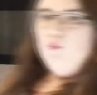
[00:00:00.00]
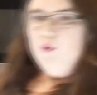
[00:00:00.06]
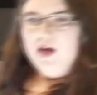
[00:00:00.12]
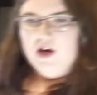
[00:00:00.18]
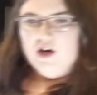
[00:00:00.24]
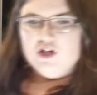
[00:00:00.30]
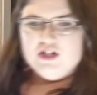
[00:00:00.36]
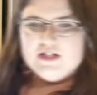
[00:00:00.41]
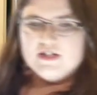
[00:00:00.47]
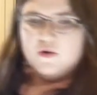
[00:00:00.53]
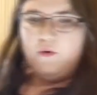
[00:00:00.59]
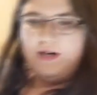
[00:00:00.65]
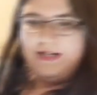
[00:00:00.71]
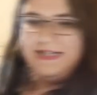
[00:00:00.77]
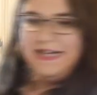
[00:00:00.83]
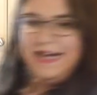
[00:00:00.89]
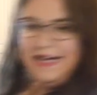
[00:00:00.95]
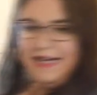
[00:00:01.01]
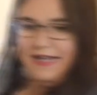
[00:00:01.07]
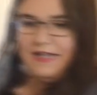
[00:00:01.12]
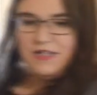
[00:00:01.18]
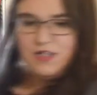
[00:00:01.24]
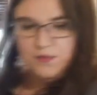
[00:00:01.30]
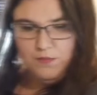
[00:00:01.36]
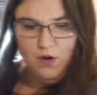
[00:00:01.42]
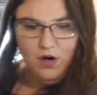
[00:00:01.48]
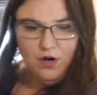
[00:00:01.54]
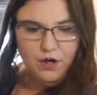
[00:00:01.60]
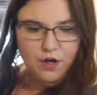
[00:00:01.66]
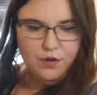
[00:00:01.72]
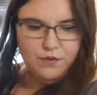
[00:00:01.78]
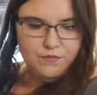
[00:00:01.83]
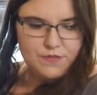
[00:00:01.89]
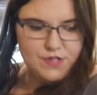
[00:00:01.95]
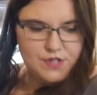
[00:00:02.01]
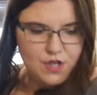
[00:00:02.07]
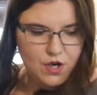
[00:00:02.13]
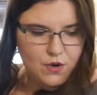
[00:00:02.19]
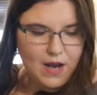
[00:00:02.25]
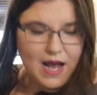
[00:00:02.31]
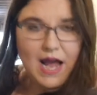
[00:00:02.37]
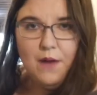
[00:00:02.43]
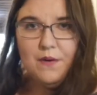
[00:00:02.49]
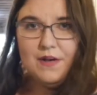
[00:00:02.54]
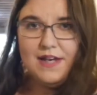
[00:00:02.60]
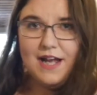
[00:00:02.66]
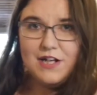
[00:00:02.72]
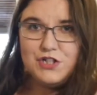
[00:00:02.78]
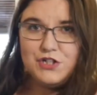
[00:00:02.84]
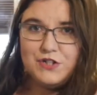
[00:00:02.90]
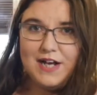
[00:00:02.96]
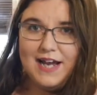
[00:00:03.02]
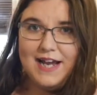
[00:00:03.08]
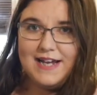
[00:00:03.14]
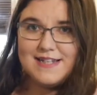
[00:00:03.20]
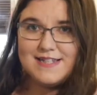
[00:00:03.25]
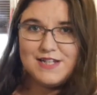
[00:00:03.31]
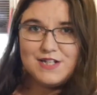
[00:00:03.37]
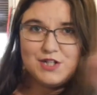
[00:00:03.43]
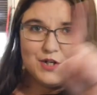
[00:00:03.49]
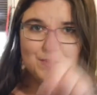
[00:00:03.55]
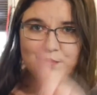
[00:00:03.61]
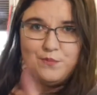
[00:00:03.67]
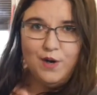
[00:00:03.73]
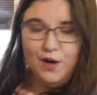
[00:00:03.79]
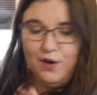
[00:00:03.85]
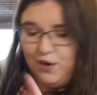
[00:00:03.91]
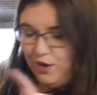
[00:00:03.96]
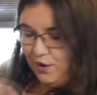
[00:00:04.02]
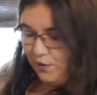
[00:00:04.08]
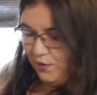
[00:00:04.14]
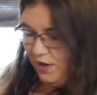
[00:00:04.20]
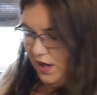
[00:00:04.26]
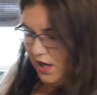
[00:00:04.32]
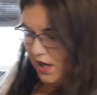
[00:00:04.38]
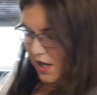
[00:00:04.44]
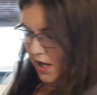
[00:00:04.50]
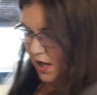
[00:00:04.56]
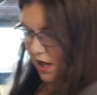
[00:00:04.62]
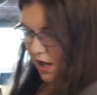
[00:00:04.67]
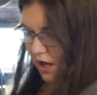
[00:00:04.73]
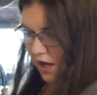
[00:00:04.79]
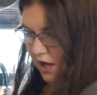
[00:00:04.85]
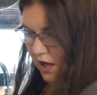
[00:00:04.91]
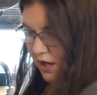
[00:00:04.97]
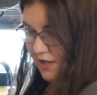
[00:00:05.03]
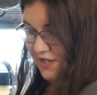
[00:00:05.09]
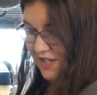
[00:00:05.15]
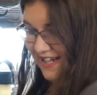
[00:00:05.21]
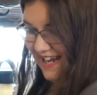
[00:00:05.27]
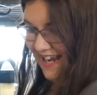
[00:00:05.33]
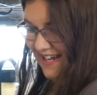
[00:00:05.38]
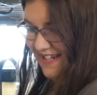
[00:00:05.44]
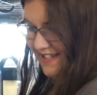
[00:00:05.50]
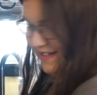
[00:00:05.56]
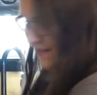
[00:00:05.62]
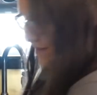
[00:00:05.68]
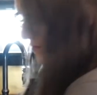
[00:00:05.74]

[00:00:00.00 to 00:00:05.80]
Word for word: we're just going to eat it tomorrow. So I will catch you guys tomorrow uh, to eat